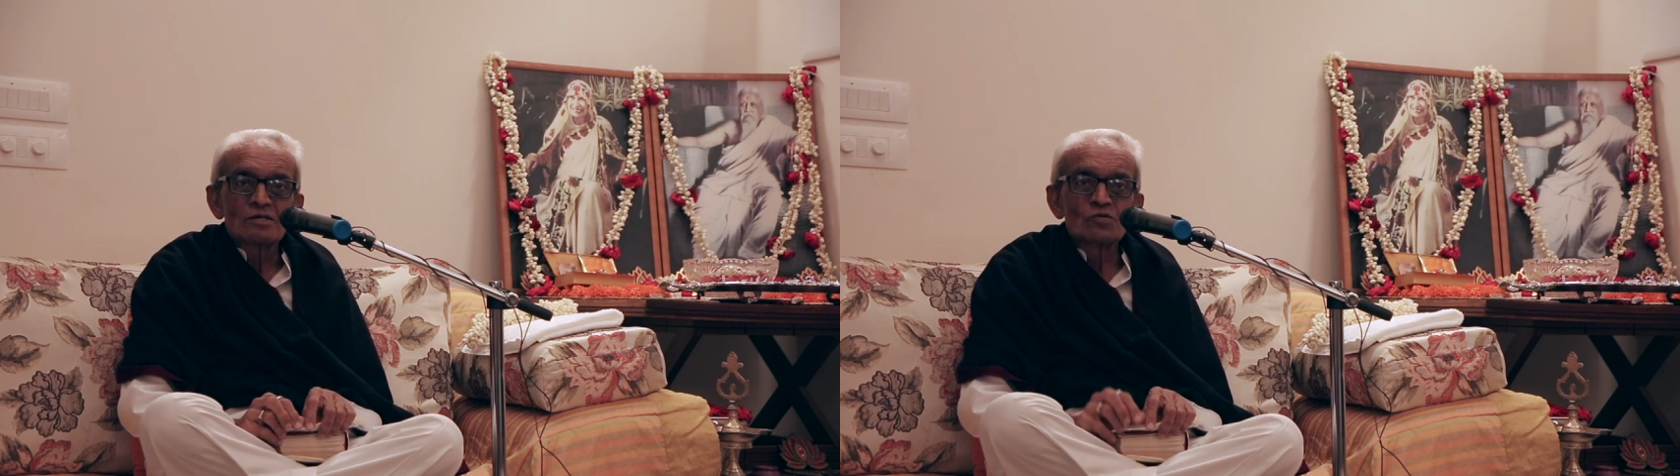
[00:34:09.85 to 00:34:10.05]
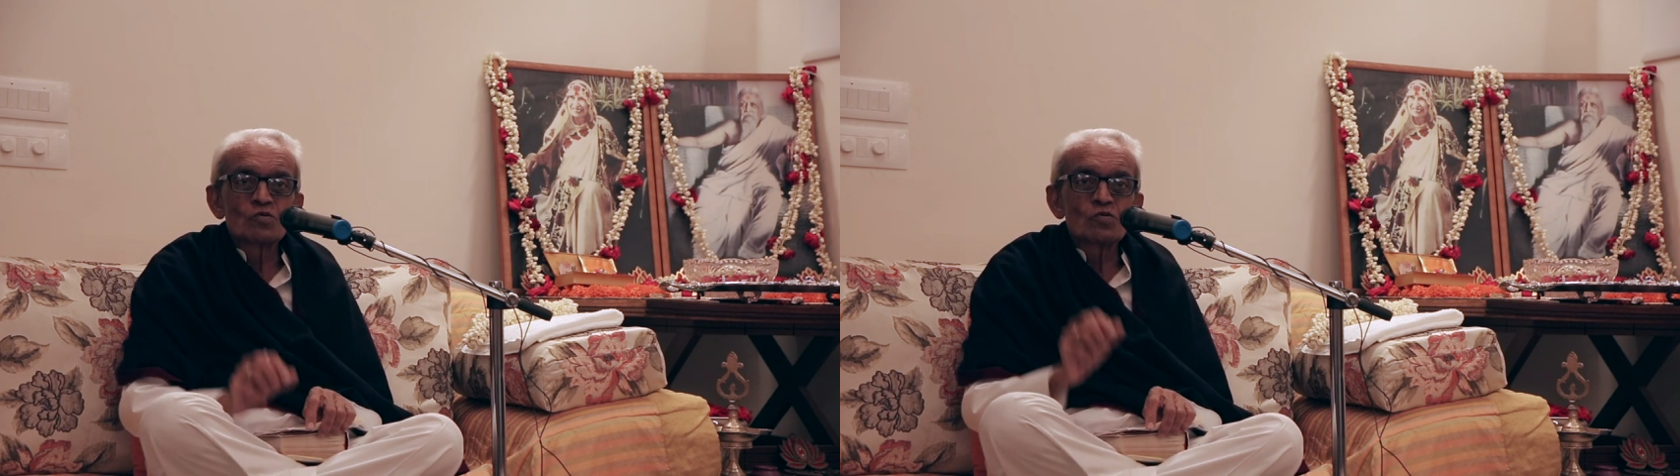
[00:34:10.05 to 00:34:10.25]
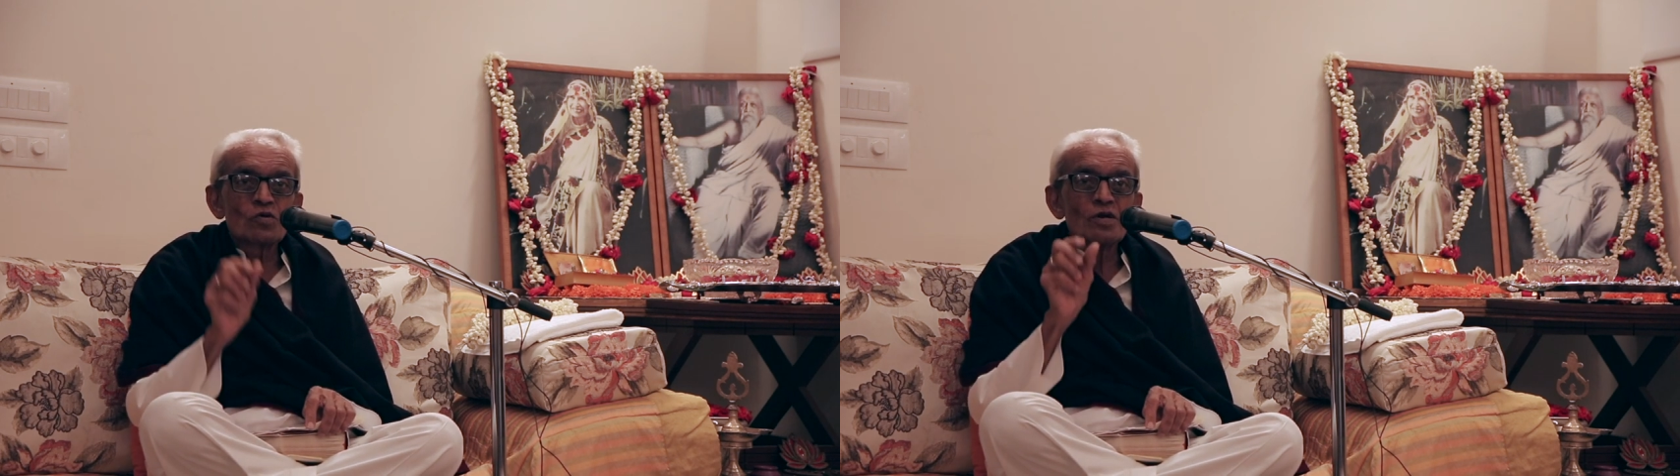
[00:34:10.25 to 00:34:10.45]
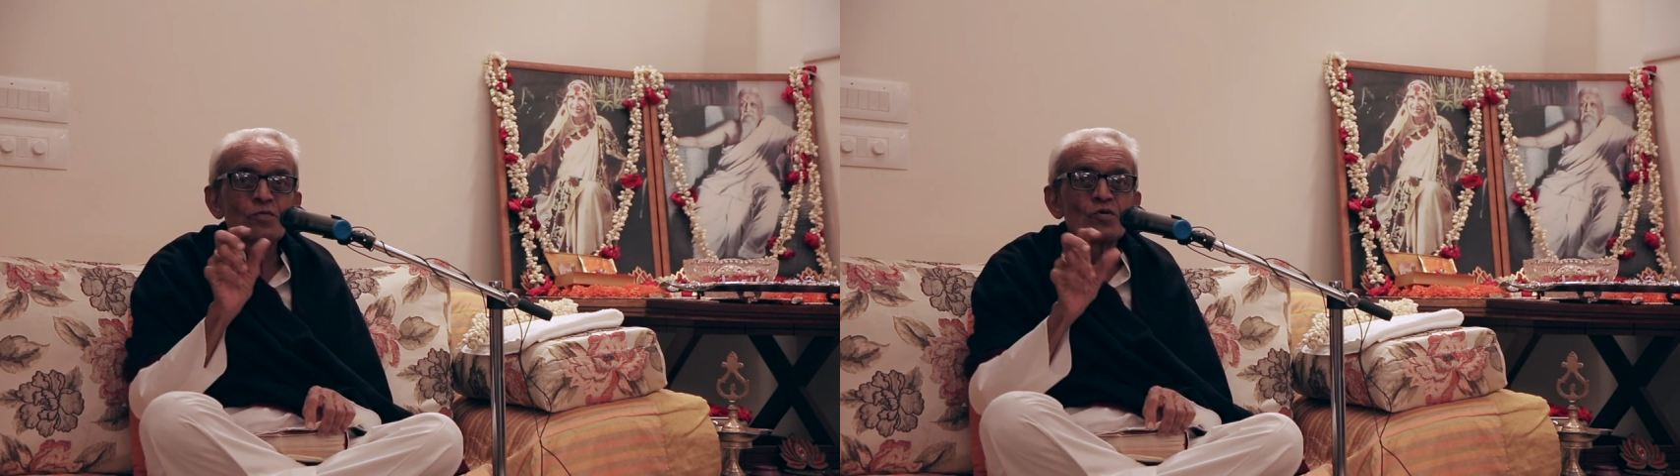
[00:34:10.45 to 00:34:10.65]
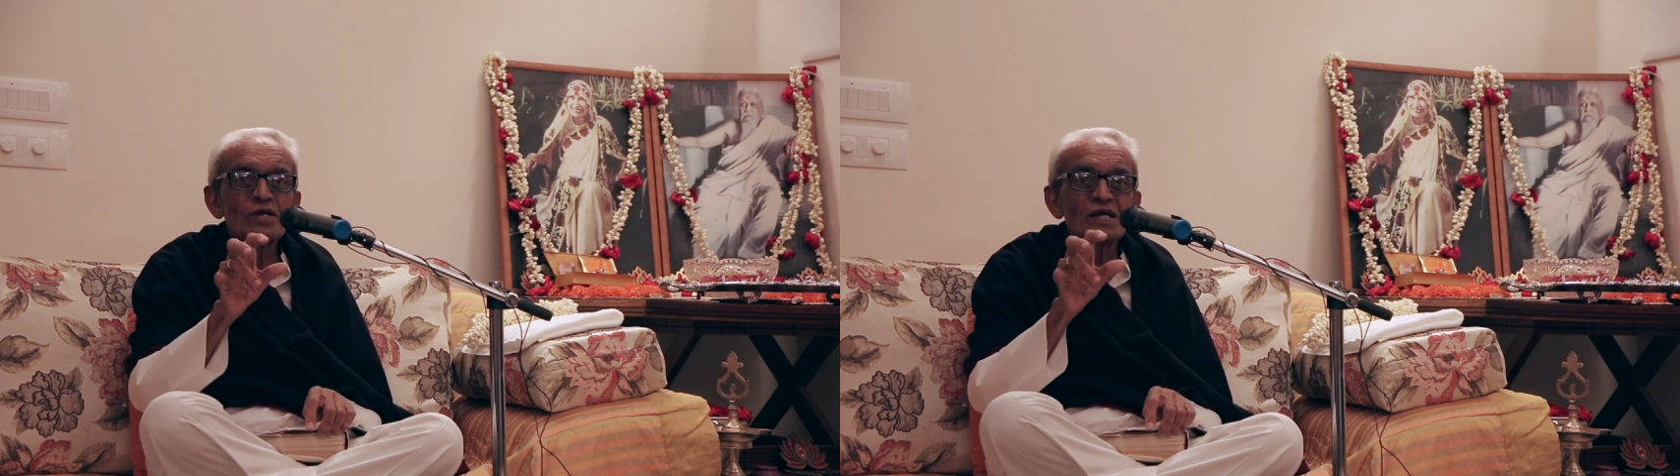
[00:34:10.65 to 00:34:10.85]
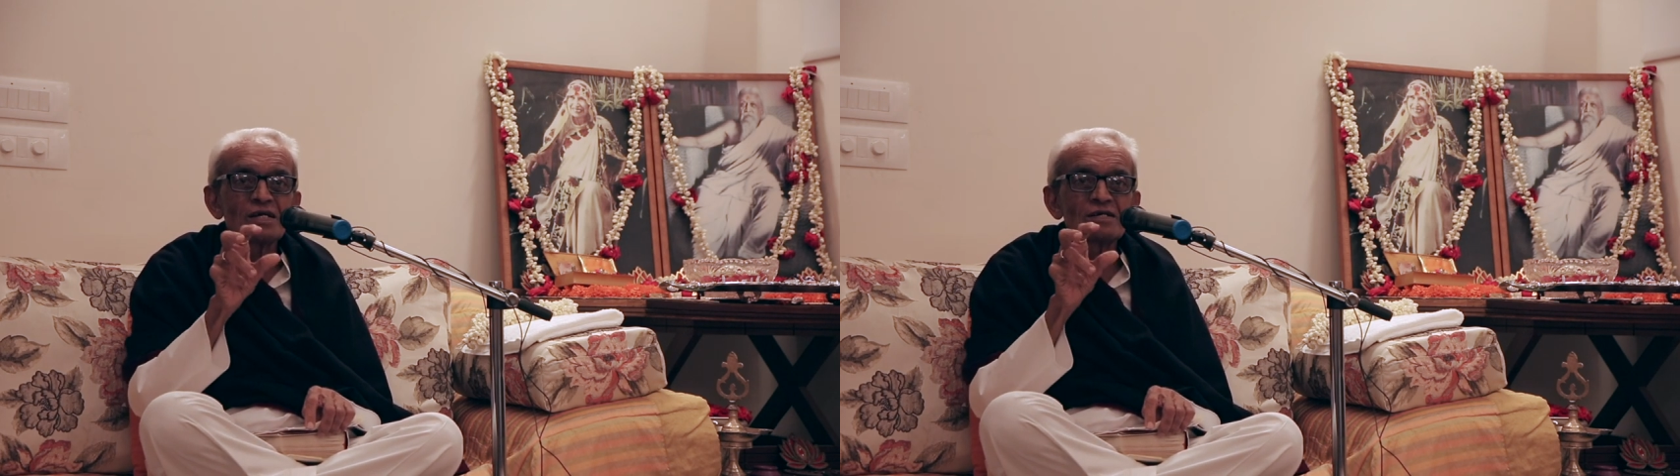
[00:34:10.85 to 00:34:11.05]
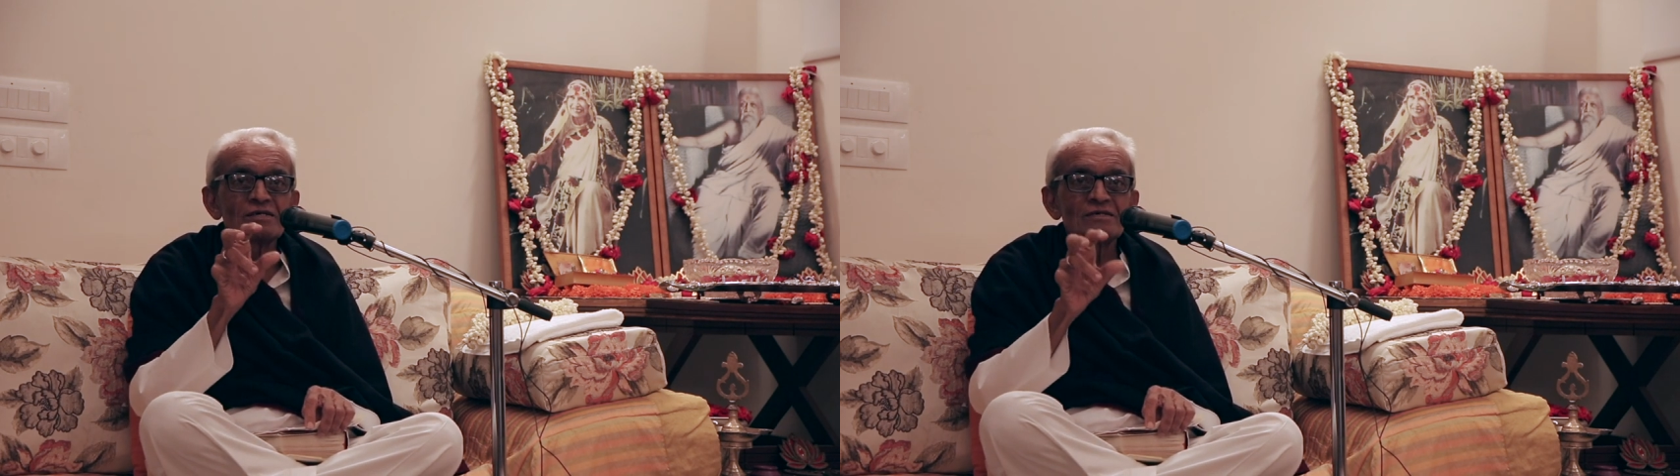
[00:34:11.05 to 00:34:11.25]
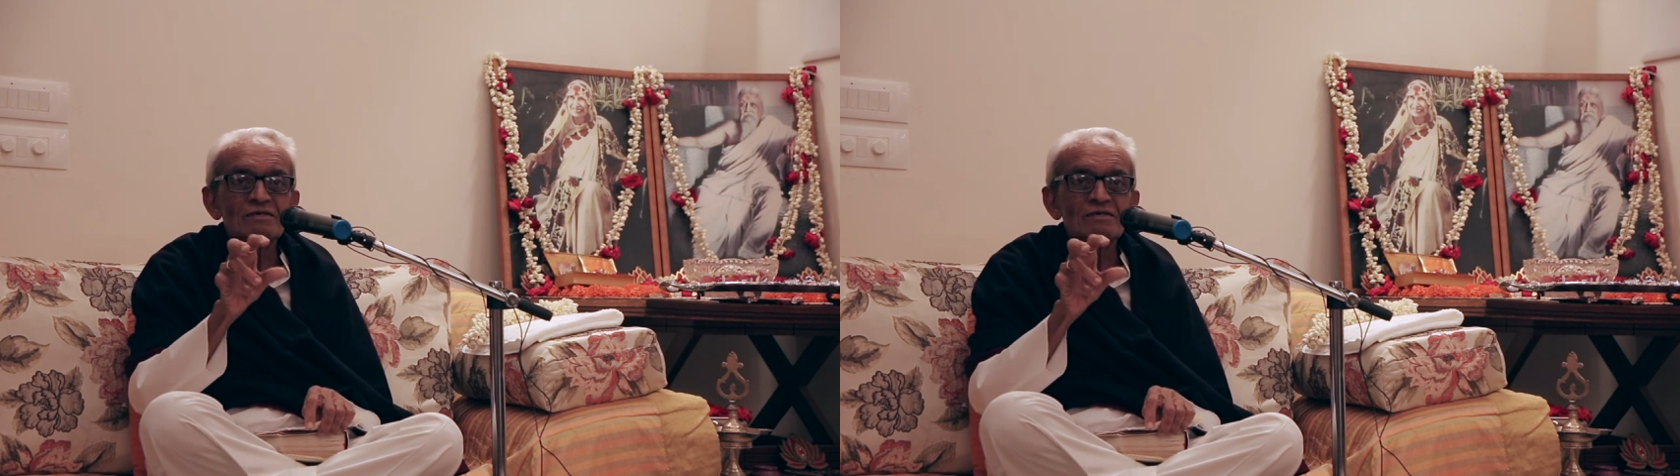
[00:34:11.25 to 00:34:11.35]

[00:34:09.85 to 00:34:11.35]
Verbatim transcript: To collaborate